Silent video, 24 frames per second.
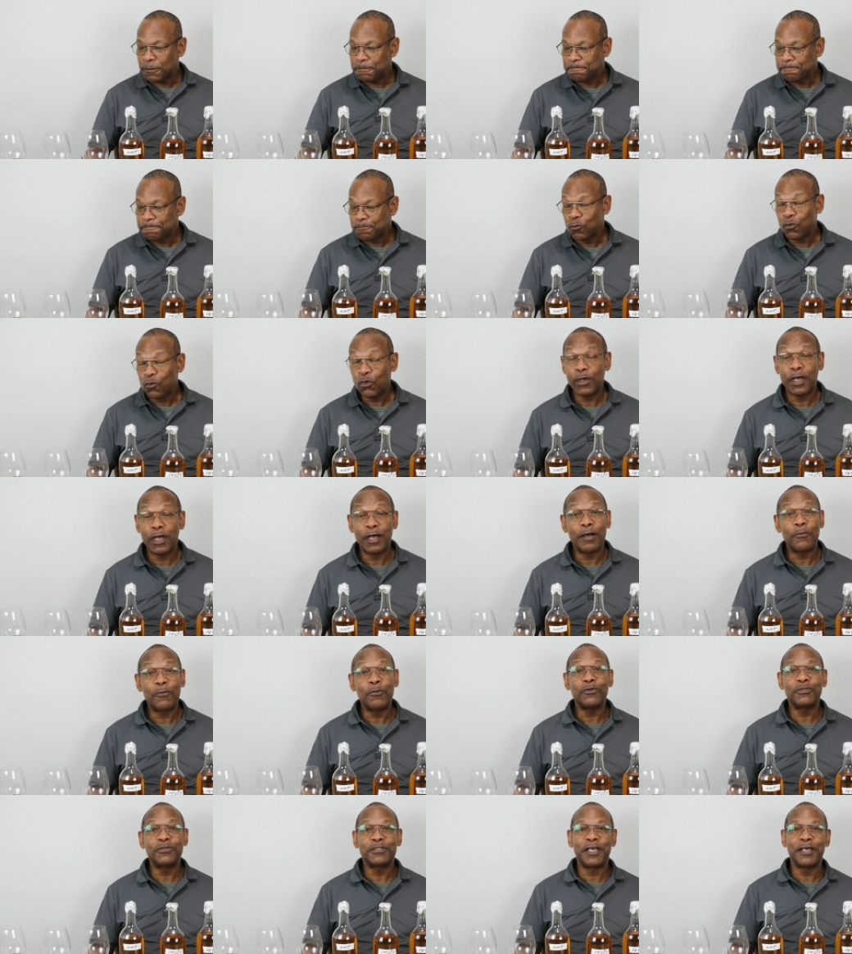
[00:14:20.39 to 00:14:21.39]
Well, I
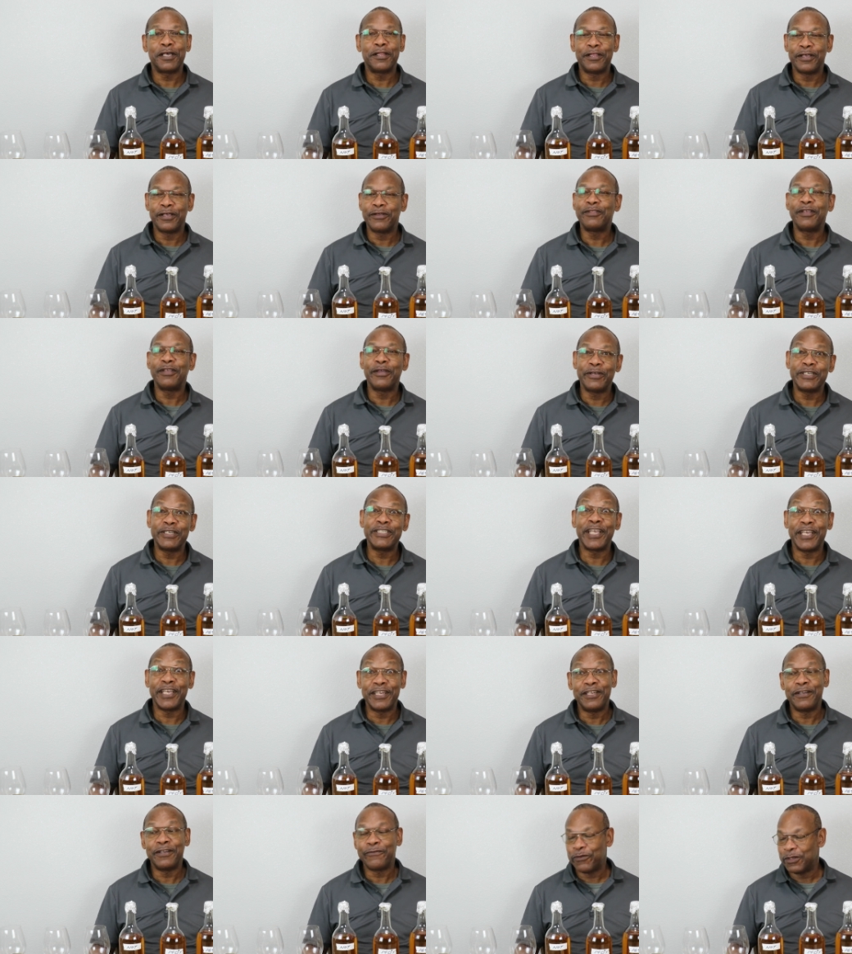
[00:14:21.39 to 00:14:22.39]
won't say that there is
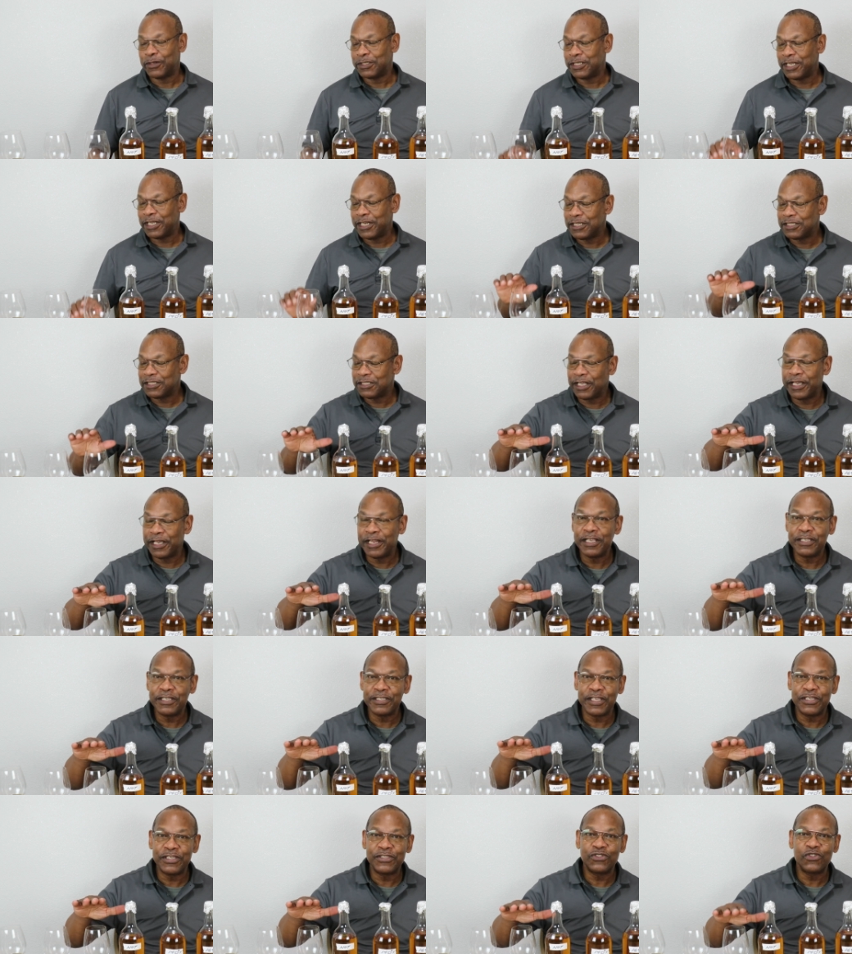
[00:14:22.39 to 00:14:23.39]
a difference. It is
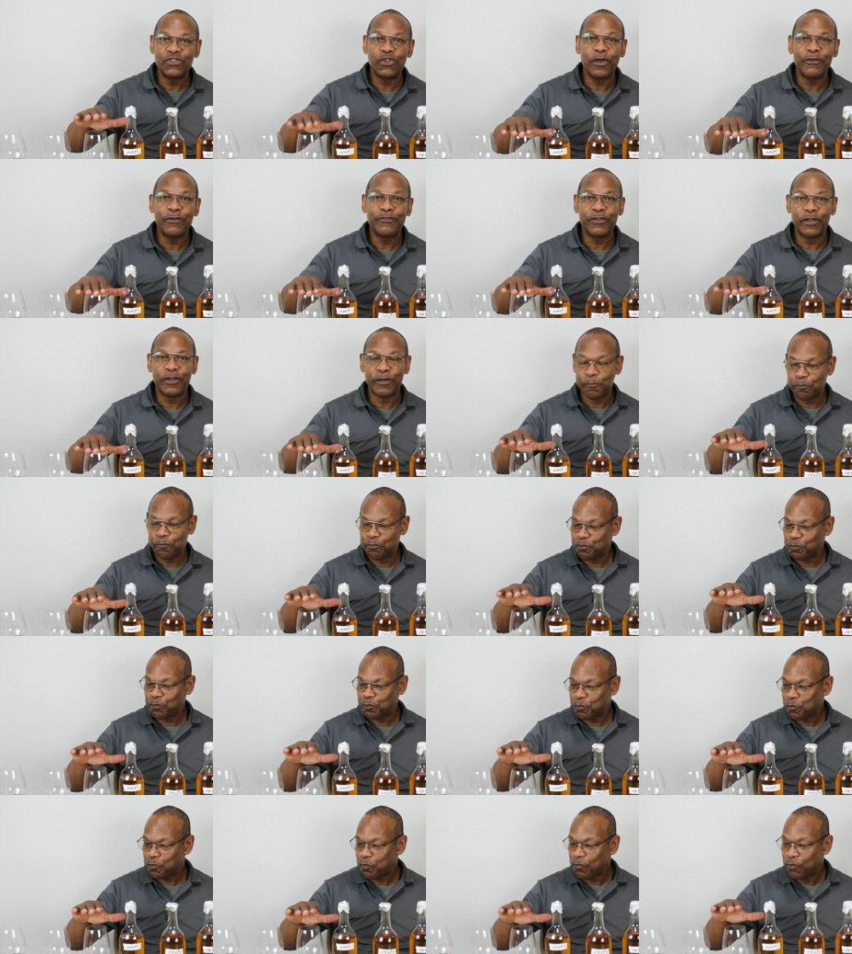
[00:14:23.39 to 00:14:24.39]
a softer,
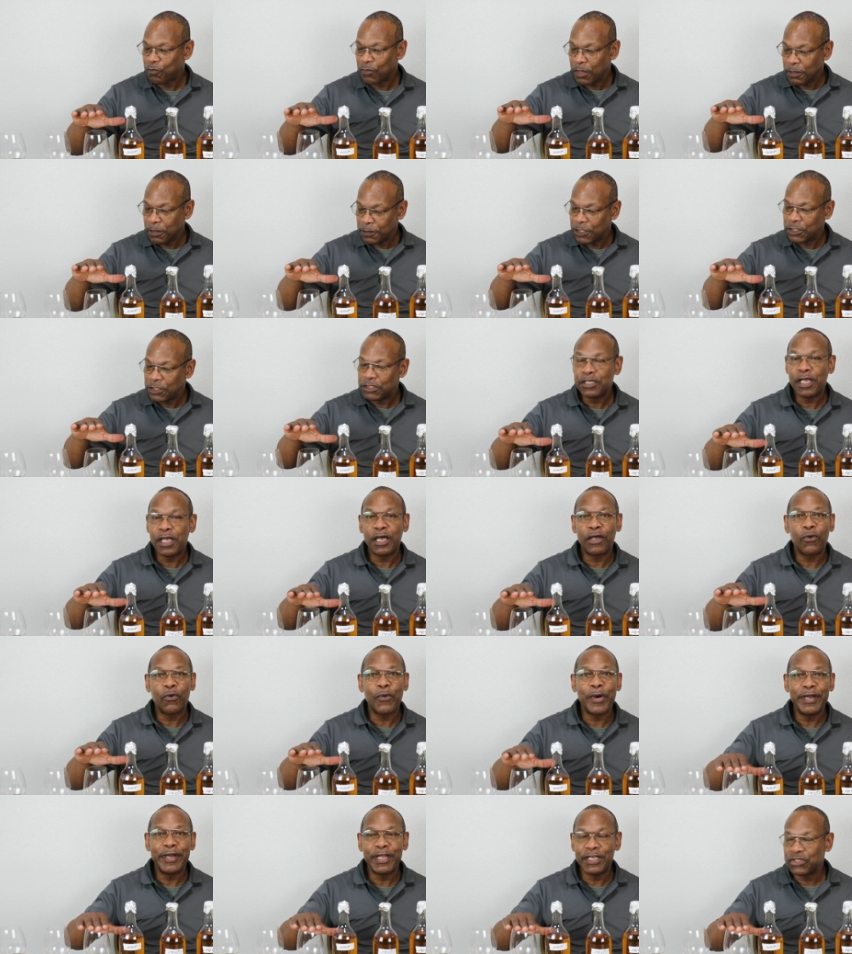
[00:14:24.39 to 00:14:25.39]
it's not
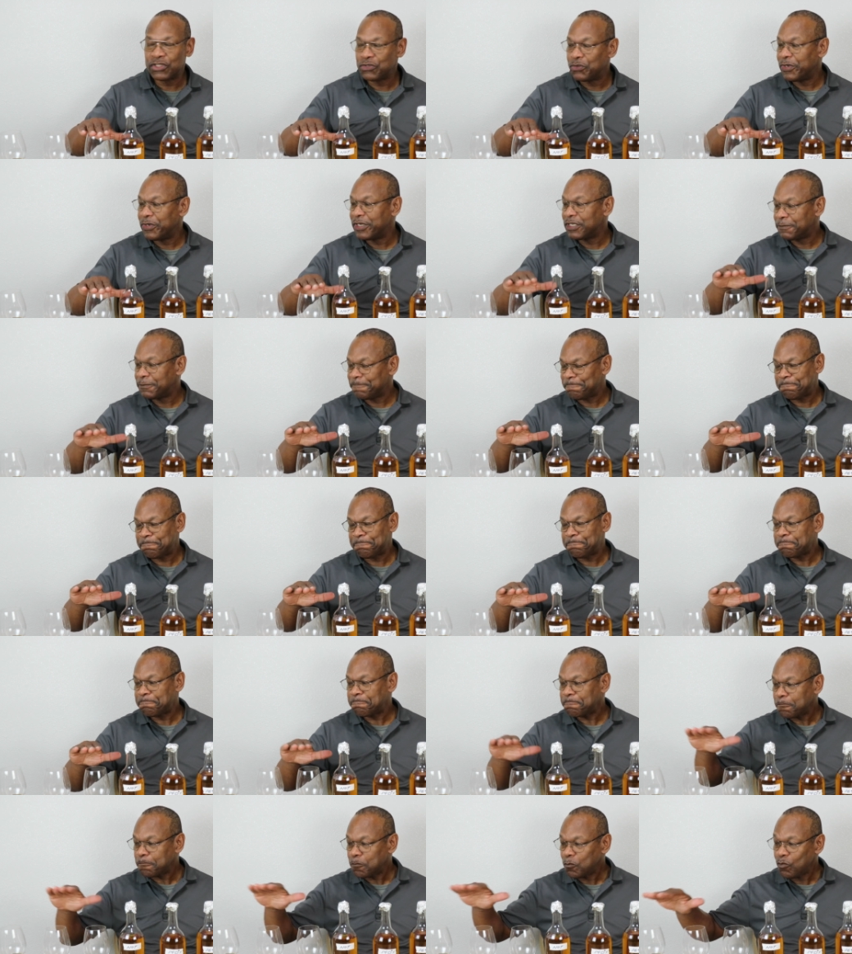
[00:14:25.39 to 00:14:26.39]
quite as crisp
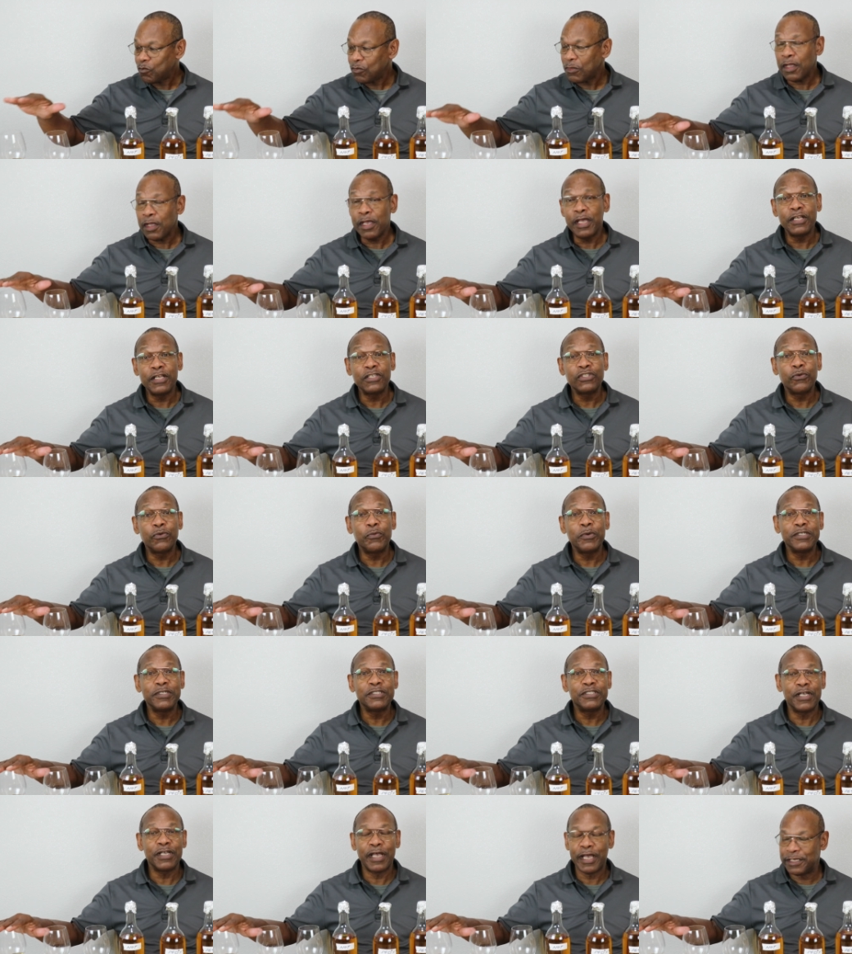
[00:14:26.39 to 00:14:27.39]
as the
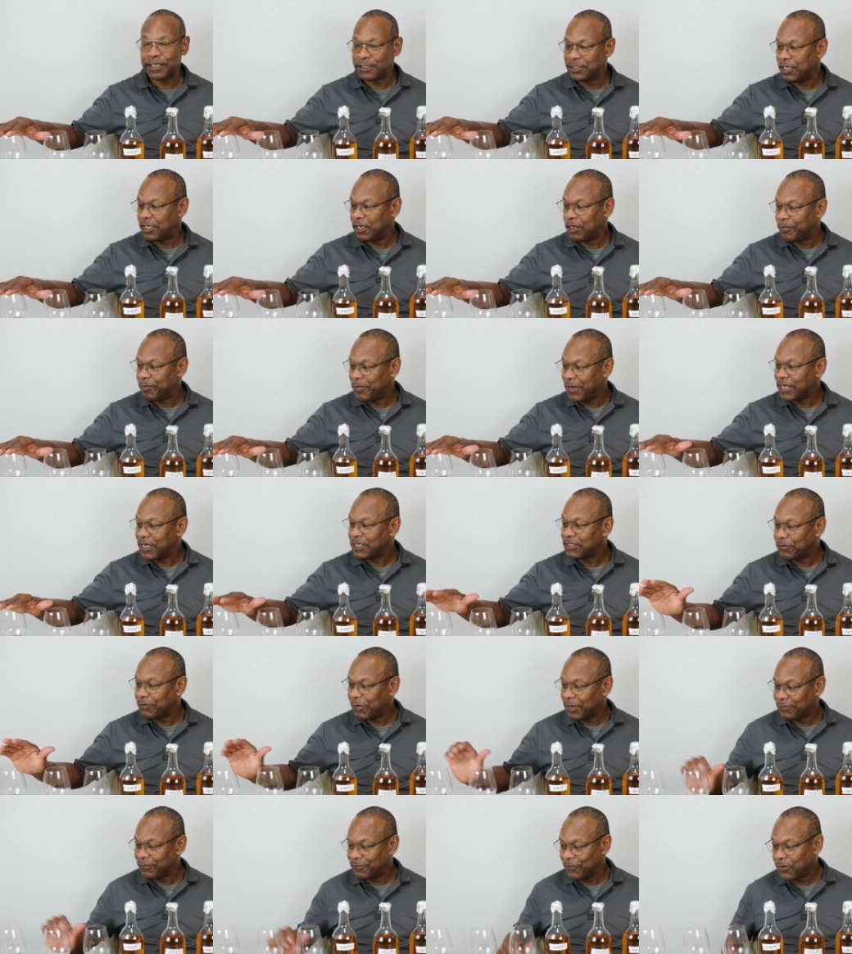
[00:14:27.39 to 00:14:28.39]

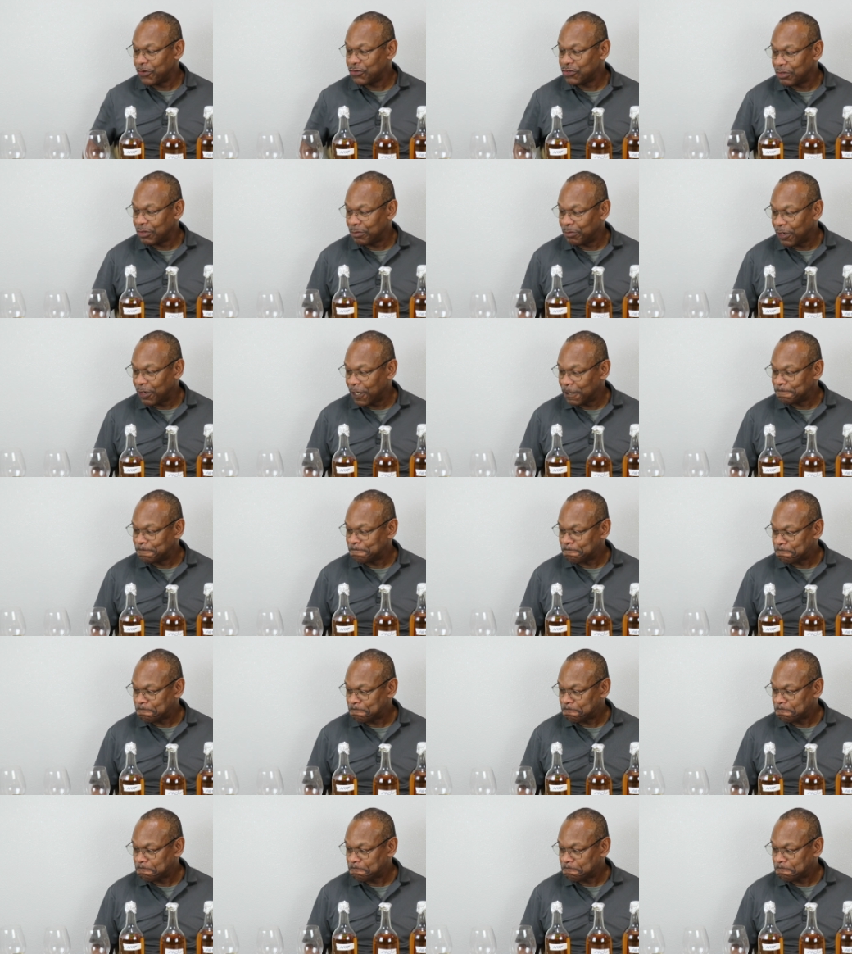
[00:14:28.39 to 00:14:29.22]
unpasteurized version, but